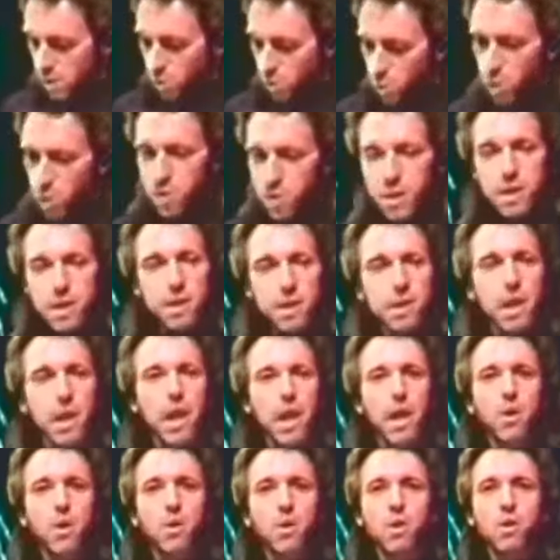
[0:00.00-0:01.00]
Within
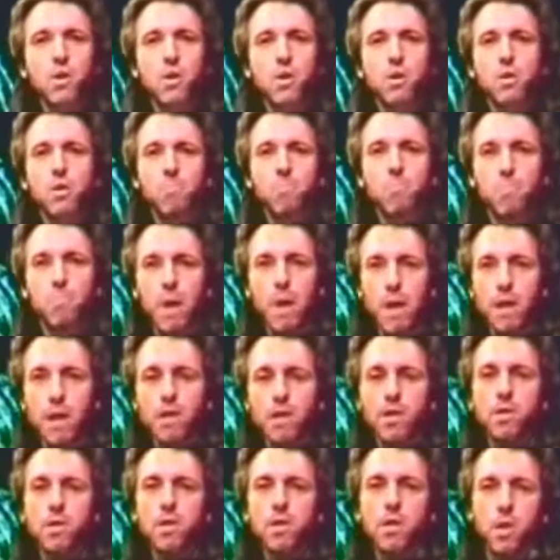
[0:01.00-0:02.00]
our
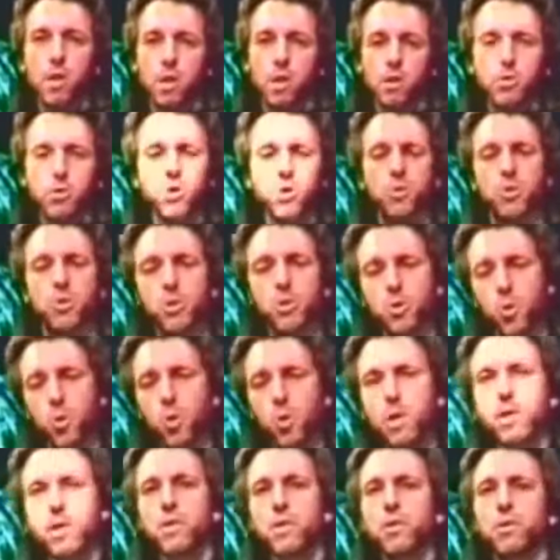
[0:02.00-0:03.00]
modern culture, the
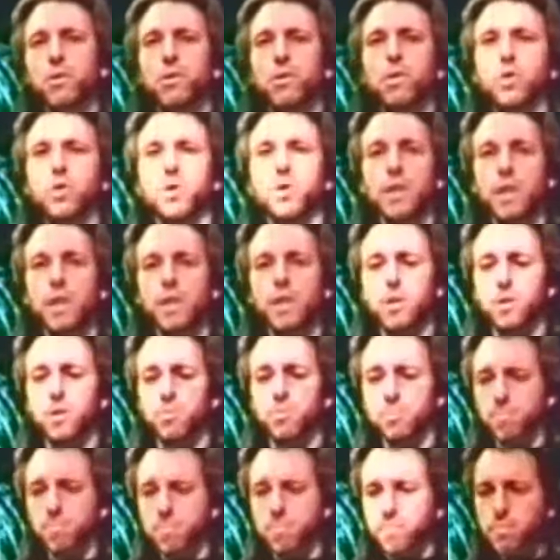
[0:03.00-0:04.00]
20th century
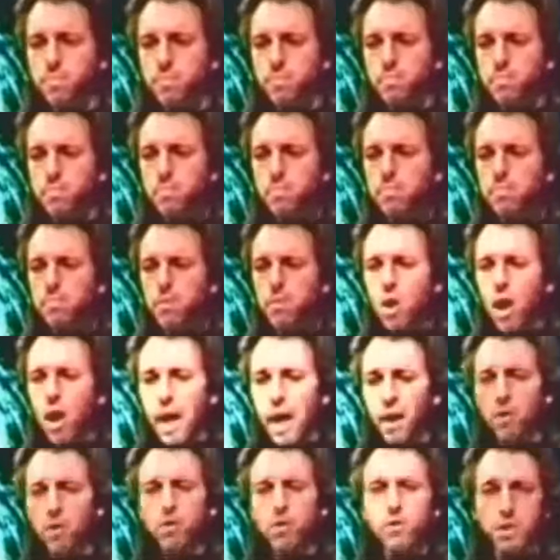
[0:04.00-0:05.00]
idiom,
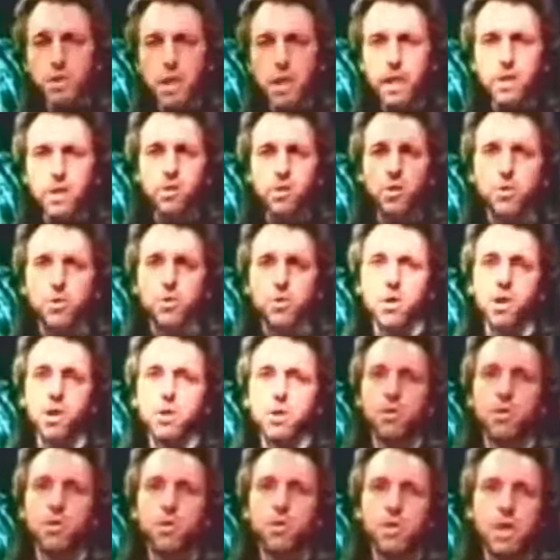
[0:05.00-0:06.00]
our scientists
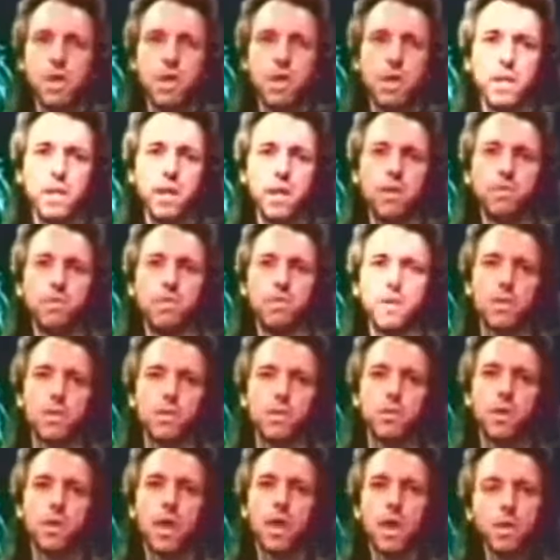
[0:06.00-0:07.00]
are seeing
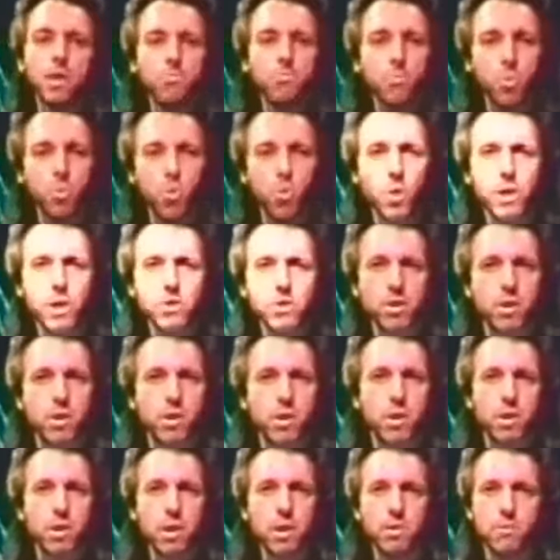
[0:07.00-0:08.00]
events,
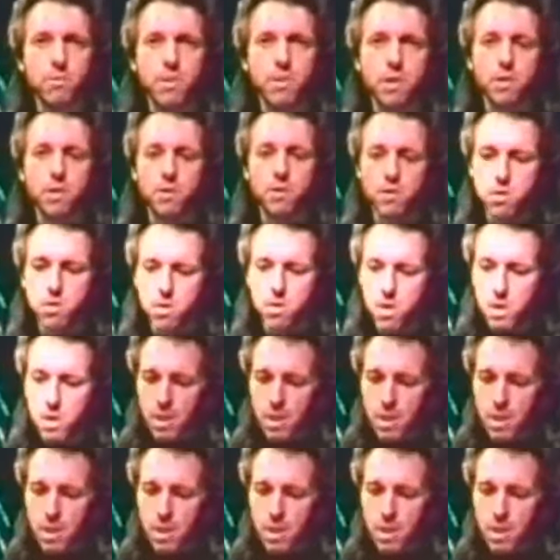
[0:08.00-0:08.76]
unprecedented events,